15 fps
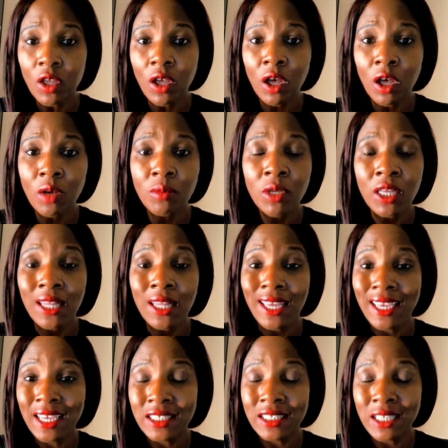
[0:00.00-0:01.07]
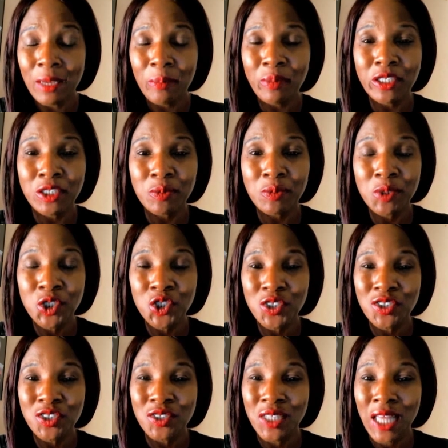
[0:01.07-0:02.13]
Like I said, please be
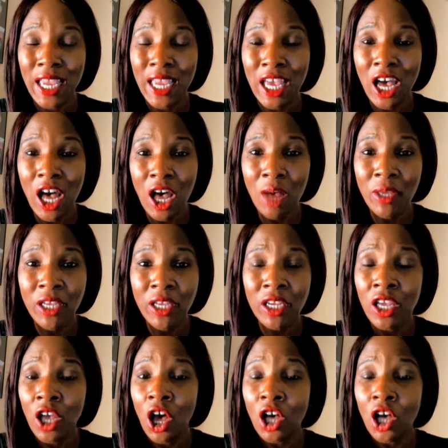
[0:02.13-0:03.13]
sure to like, comment.